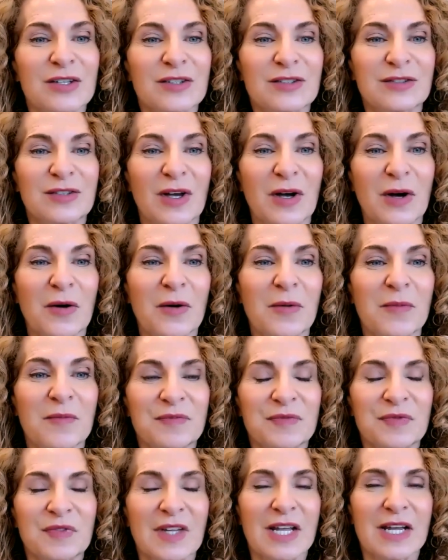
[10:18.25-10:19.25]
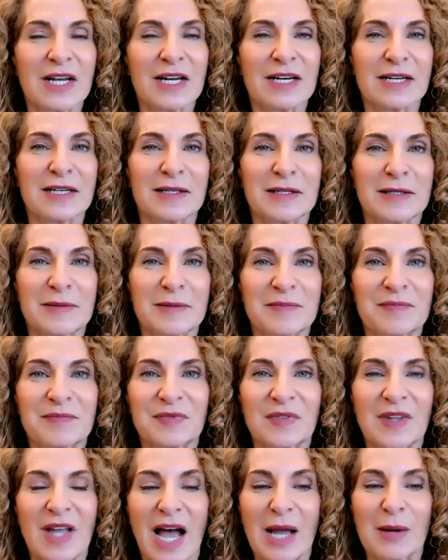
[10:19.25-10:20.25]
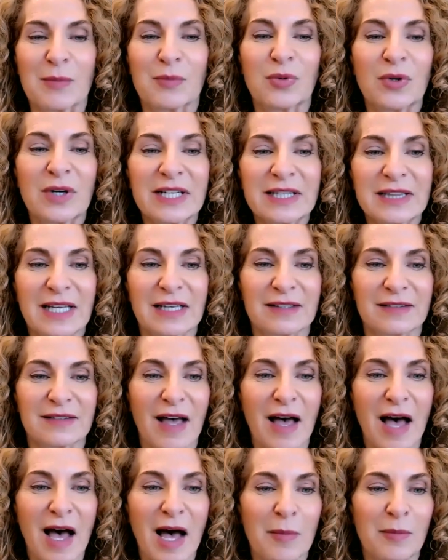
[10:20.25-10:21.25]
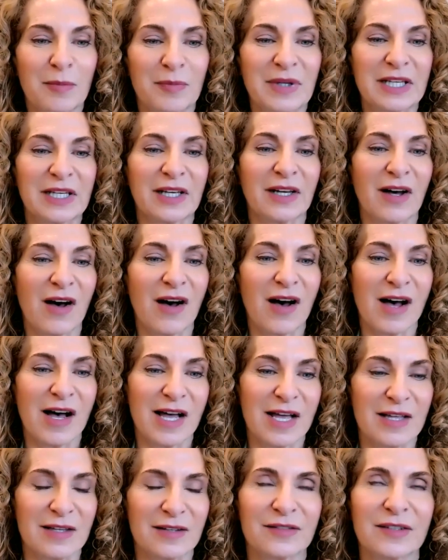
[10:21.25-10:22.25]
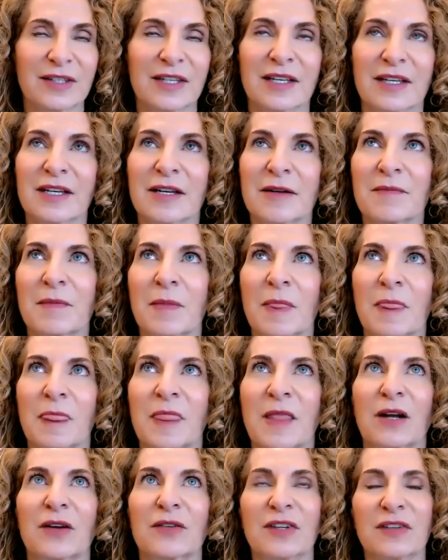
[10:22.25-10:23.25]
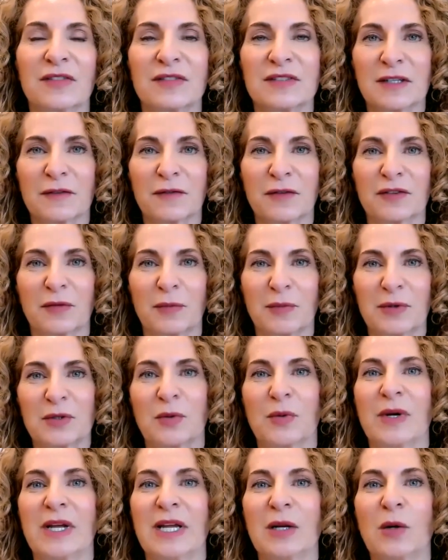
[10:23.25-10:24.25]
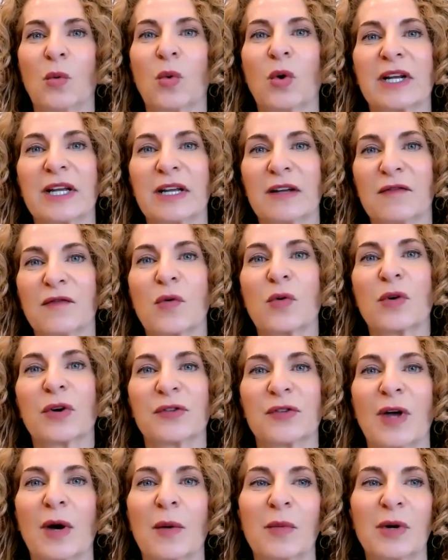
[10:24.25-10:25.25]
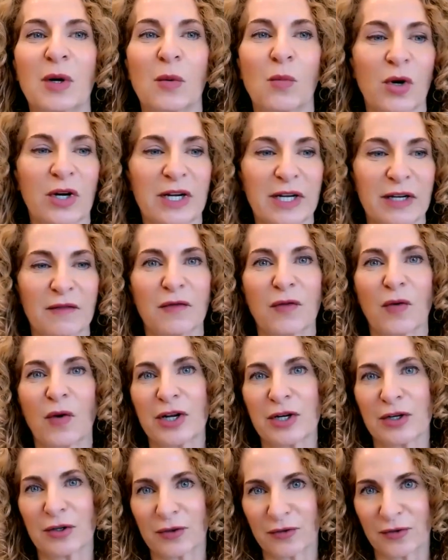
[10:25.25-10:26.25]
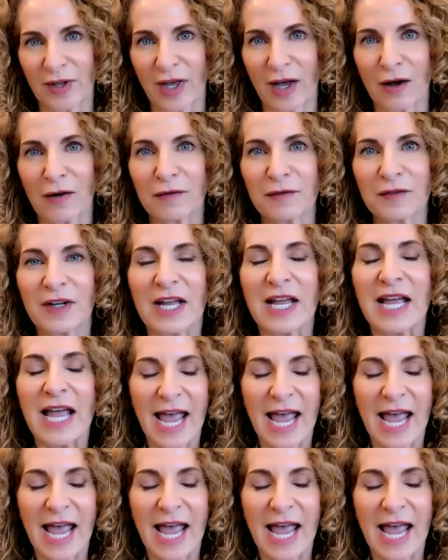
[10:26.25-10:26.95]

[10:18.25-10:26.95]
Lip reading: So I bring this up because there's this difference between working for someone and working for yourself.